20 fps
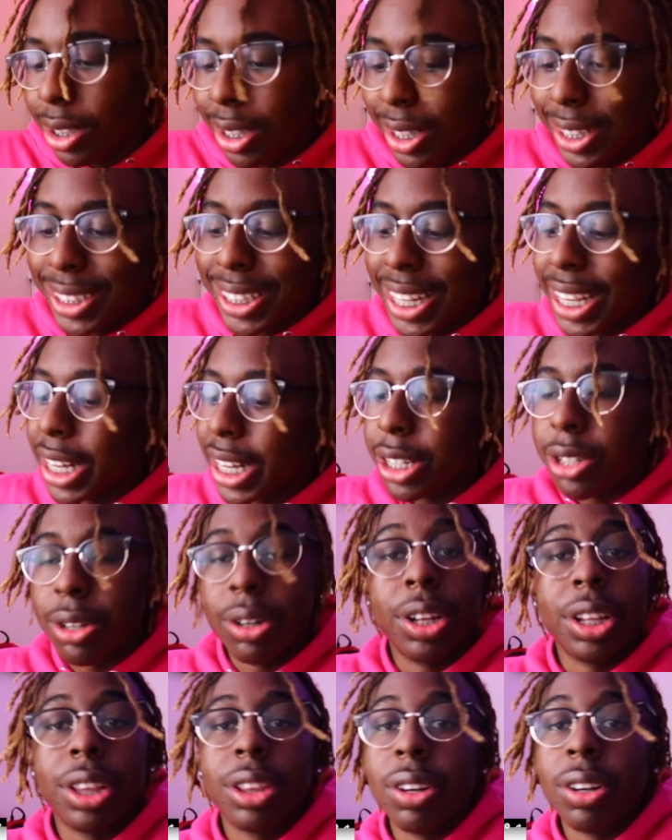Let's get into
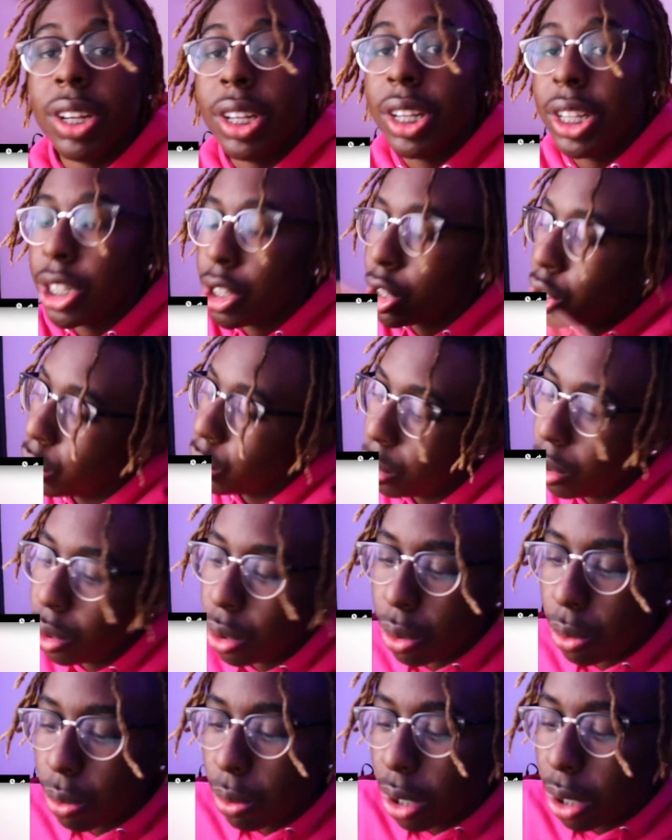it. Three, two,
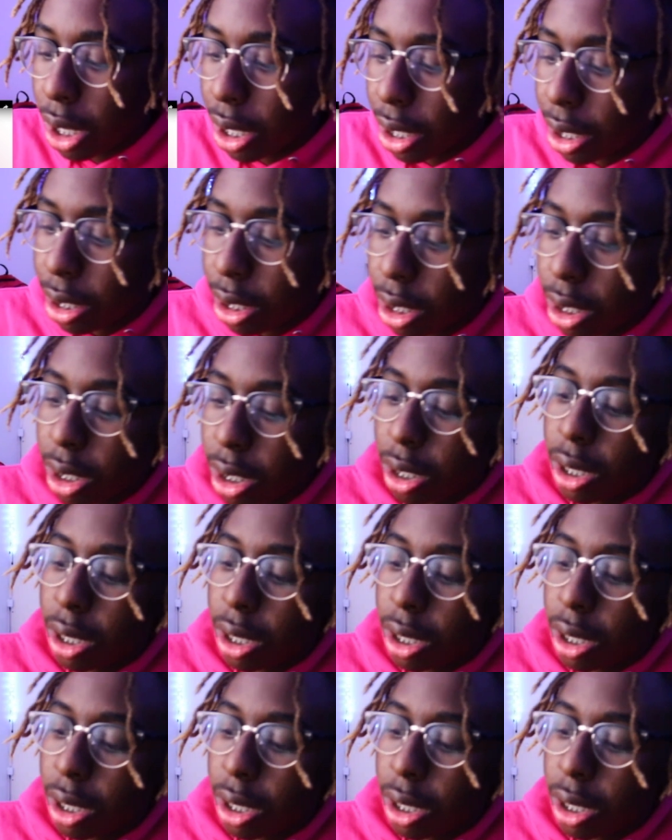one.